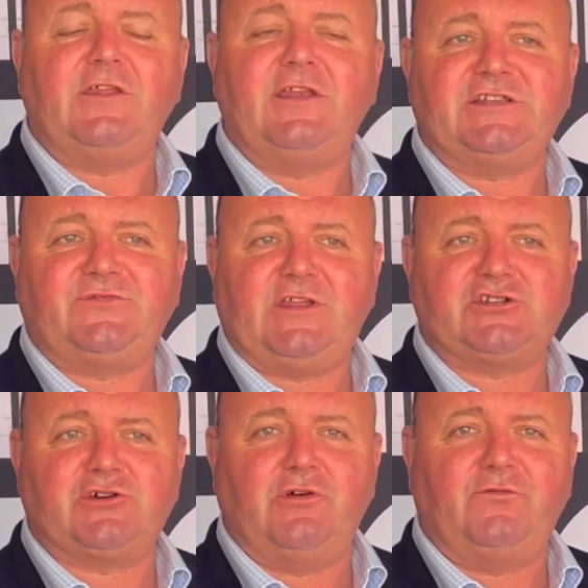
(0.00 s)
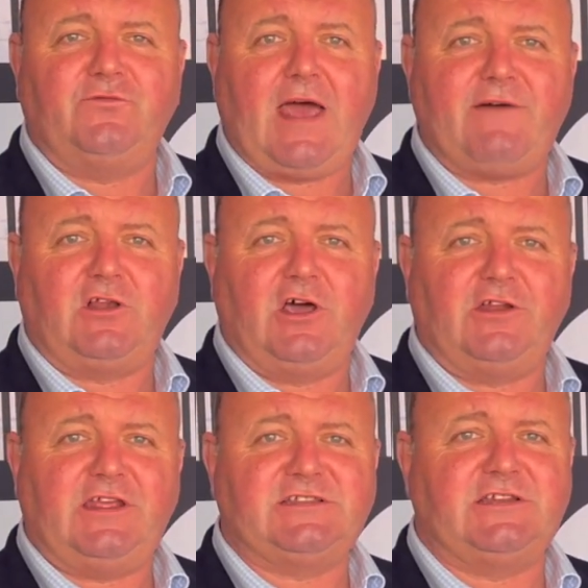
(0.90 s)
nice feature of
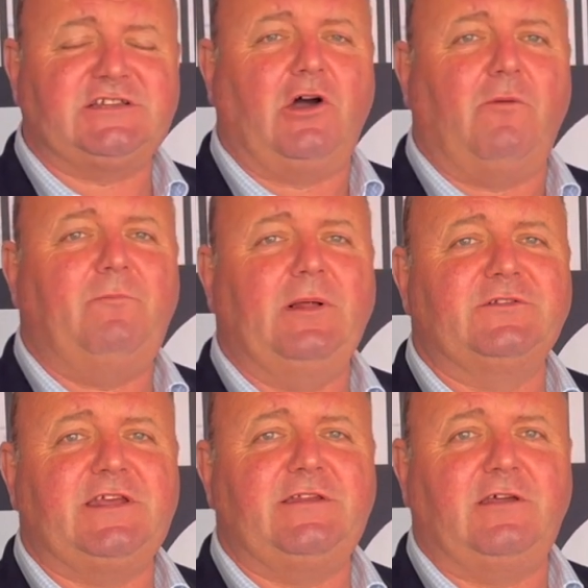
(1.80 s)
NavAlert is that it's got built-in